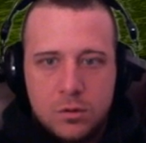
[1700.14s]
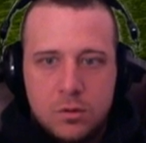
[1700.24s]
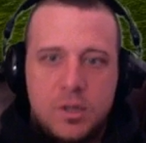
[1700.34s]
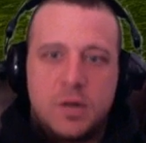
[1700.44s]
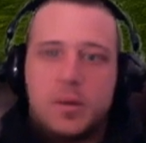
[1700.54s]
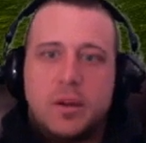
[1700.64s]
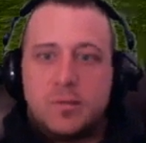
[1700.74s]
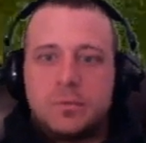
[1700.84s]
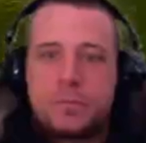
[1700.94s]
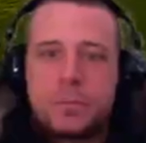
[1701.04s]
There we go.
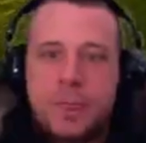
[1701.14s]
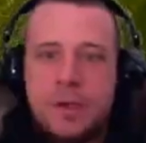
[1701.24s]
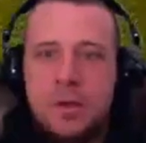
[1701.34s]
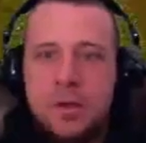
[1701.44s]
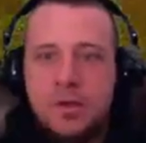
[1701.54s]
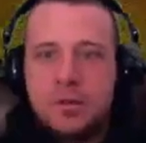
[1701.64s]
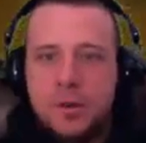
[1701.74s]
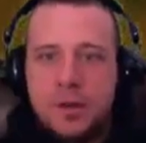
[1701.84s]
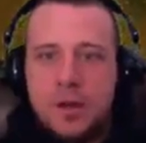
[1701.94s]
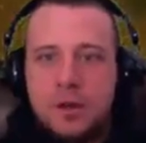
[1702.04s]
So
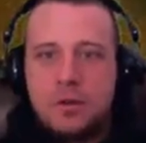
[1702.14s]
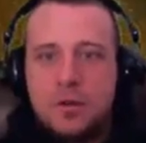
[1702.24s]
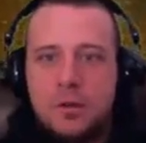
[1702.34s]
now